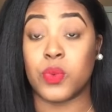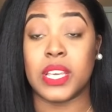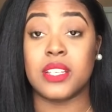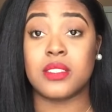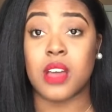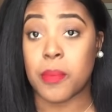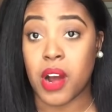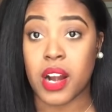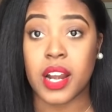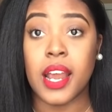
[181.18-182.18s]
weeks
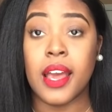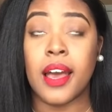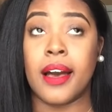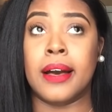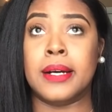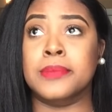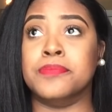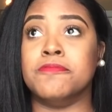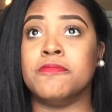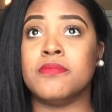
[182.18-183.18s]
apart.
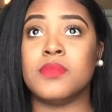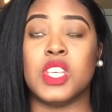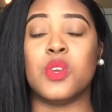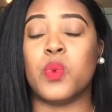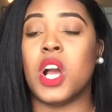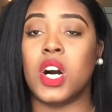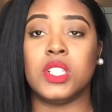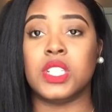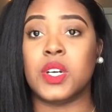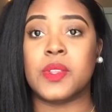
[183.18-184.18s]
You know, we all
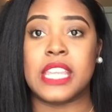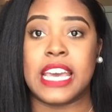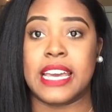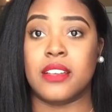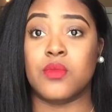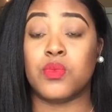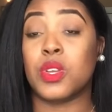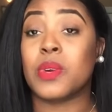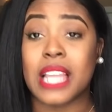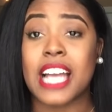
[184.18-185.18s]
know that the
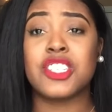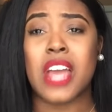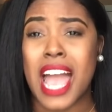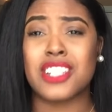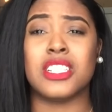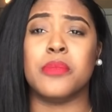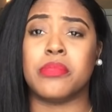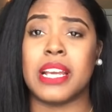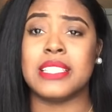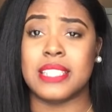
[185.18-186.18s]
relaxer actually
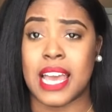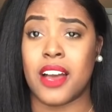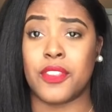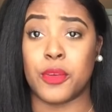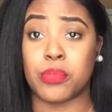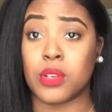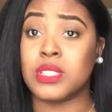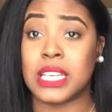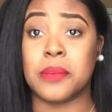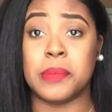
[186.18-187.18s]
breaks down the
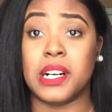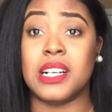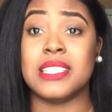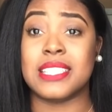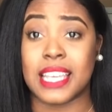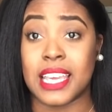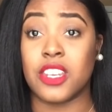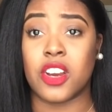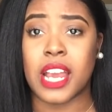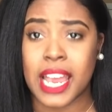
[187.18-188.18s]
protein bonds in
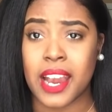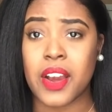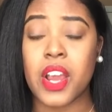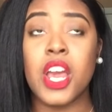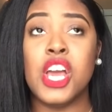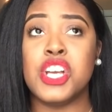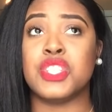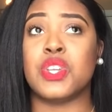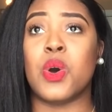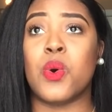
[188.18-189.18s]
your hair.
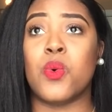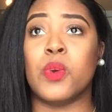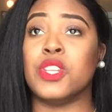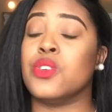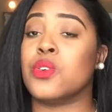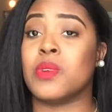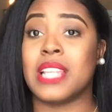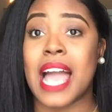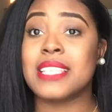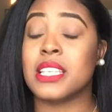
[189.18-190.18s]
So when you're
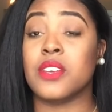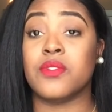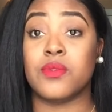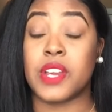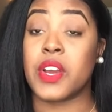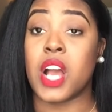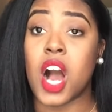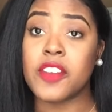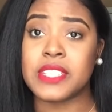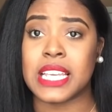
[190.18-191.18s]
relaxing very
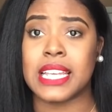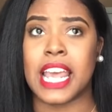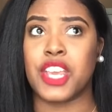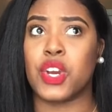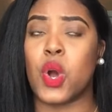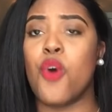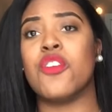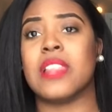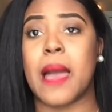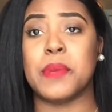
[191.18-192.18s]
often and you're
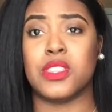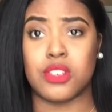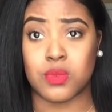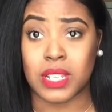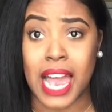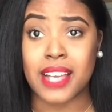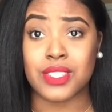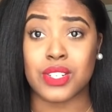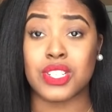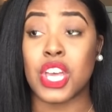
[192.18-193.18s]
overlapping those
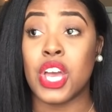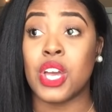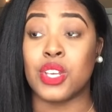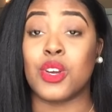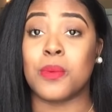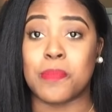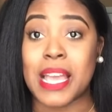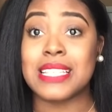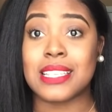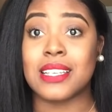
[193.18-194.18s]
relaxers, you're
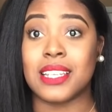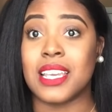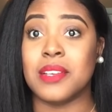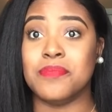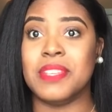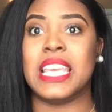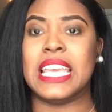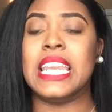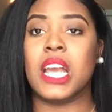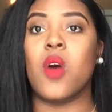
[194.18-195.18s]
basically
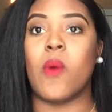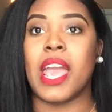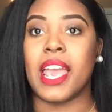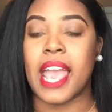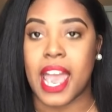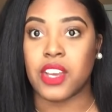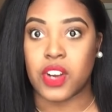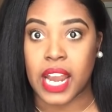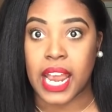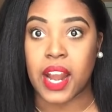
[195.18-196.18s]
eating away at your
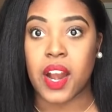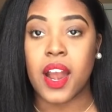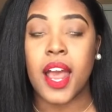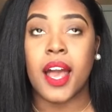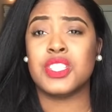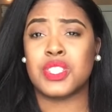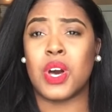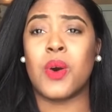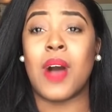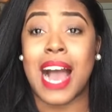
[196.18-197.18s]
hair.
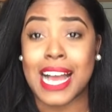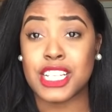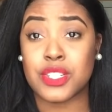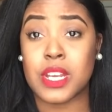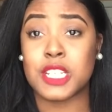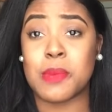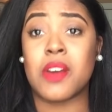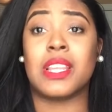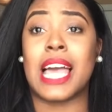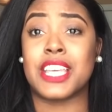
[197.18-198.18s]
So I stretch my
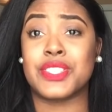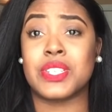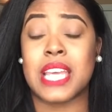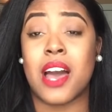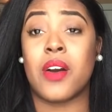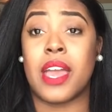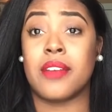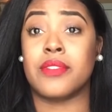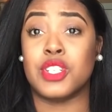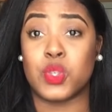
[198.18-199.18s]
relaxers out
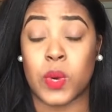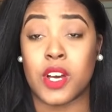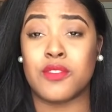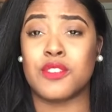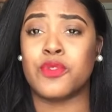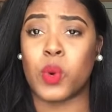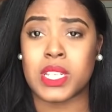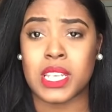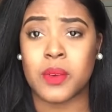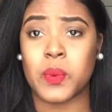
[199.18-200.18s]
every 12 to
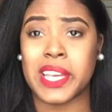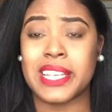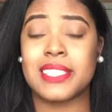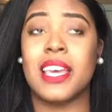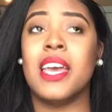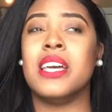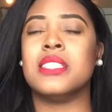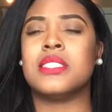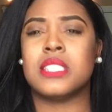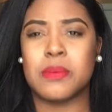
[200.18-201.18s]
14 weeks.
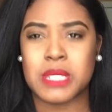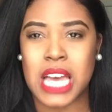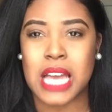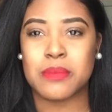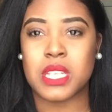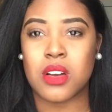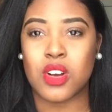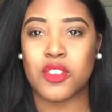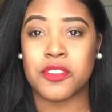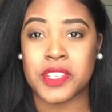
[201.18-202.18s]
Sometimes I'll go
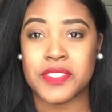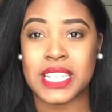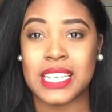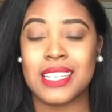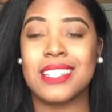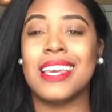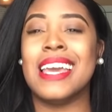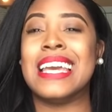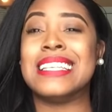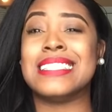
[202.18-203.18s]
15.
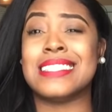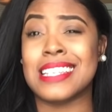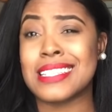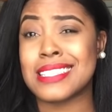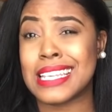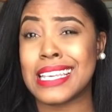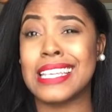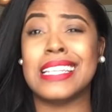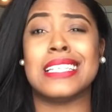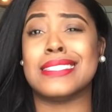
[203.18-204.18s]

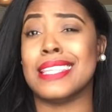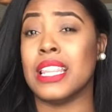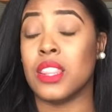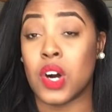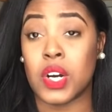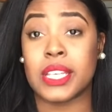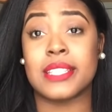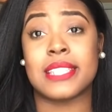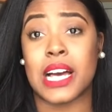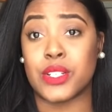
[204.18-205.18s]
16 is the
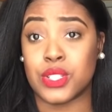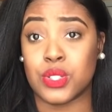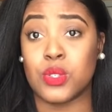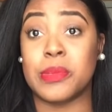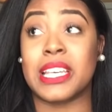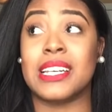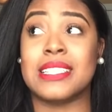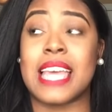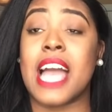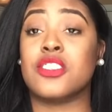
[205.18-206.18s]
longest I'll do, because
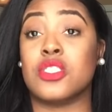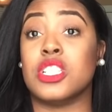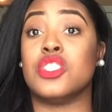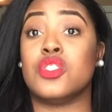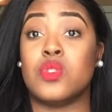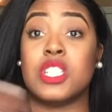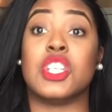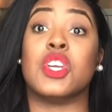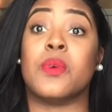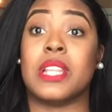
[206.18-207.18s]
actually stretching
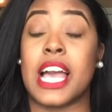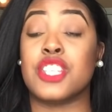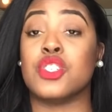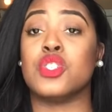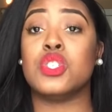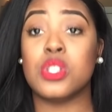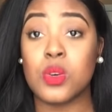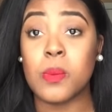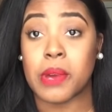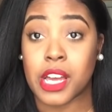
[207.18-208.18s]
your relaxer
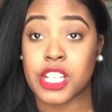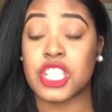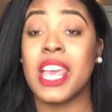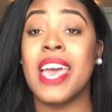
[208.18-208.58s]
too much